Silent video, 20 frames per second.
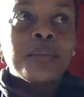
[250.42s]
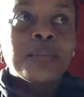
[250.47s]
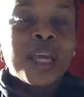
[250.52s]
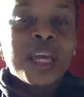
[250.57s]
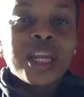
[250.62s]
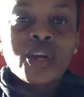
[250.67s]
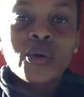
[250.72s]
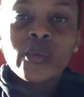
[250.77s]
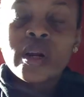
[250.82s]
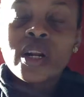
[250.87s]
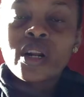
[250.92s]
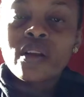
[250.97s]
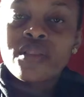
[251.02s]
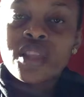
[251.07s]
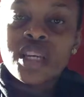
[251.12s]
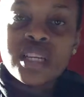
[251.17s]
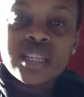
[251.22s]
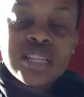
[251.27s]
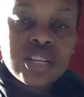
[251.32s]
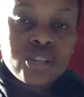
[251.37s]
getting rid of
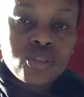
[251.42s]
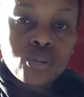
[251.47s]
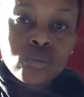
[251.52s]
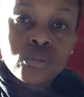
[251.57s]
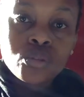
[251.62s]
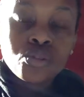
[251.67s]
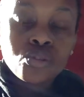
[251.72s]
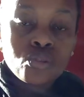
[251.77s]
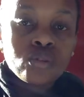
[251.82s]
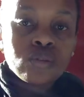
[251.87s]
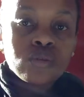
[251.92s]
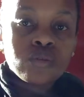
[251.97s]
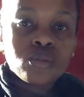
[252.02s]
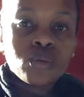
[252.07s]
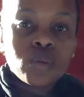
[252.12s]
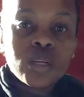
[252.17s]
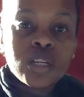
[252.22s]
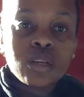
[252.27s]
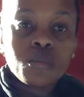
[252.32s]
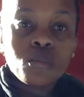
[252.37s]
things that don't serve
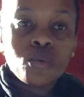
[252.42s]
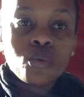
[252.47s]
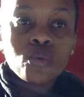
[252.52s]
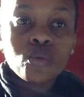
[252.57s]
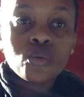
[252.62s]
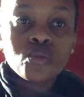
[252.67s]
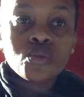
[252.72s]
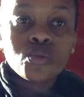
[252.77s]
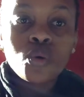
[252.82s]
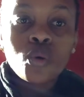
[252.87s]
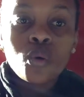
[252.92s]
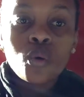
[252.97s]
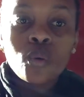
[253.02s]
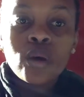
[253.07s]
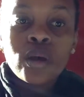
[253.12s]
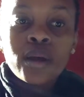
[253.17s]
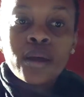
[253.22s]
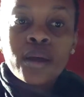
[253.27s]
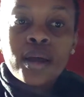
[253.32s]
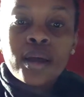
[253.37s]
you anymore. So
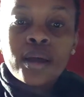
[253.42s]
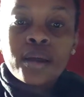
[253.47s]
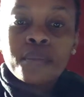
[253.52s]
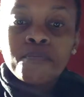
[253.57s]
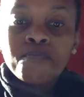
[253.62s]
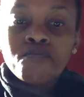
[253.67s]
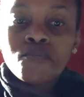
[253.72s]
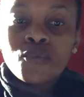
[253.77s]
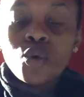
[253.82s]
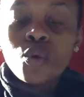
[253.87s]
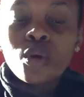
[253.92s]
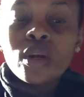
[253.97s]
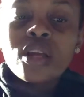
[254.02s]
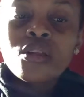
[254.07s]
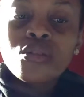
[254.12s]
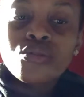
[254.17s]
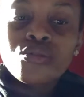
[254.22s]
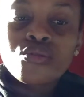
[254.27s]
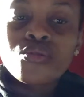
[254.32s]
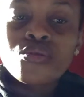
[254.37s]

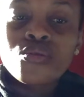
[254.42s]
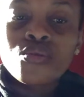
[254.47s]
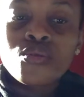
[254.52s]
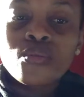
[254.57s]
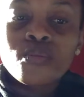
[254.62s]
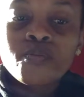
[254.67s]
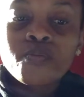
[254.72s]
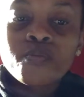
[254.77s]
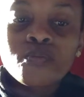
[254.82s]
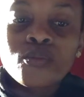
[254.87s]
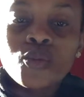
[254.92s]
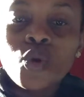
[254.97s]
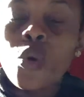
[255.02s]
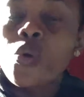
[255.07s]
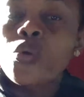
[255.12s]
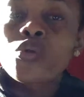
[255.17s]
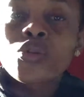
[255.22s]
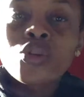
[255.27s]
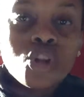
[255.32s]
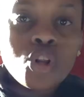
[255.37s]
looking through
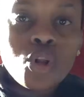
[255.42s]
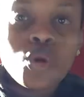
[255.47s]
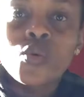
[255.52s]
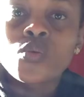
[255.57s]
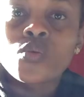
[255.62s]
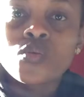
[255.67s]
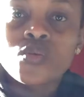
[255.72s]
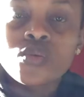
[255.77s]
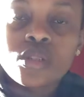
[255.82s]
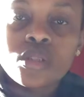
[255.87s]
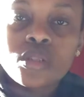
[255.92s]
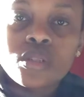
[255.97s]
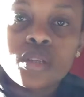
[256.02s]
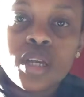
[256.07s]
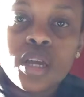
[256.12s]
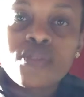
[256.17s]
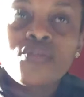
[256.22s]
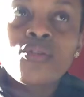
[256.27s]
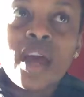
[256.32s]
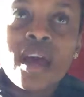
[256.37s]
old clothes.
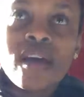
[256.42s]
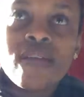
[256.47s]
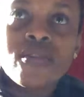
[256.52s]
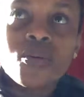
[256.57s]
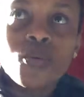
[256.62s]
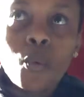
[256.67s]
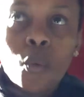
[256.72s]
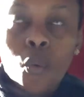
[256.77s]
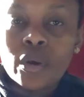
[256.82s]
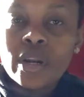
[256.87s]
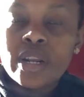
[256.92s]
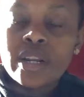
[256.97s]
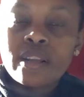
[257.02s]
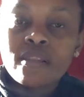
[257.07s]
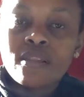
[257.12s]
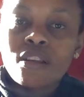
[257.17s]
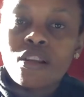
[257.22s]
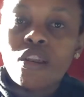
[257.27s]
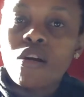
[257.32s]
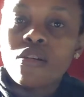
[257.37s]
If you haven't worn it in
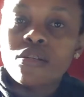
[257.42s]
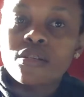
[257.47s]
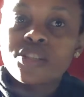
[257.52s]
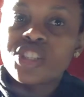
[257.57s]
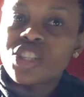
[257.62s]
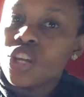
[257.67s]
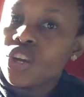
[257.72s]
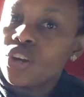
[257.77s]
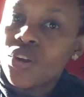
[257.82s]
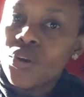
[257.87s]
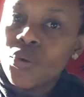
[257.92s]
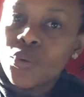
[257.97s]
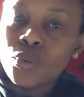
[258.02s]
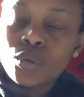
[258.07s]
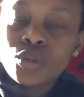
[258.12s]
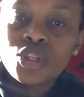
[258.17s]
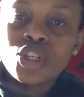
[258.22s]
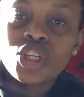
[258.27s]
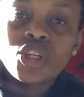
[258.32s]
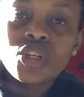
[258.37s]
the last year or
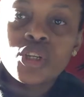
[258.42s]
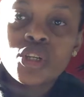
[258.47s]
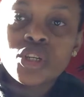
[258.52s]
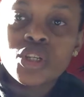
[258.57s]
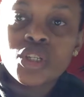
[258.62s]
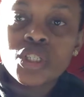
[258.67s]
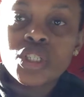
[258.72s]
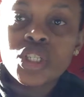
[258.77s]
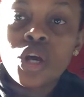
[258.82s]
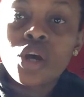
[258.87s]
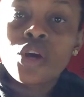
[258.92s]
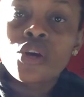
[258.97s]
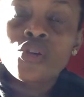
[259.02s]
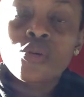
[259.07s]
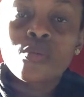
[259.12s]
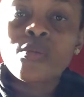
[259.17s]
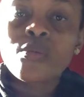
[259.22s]
2 years, you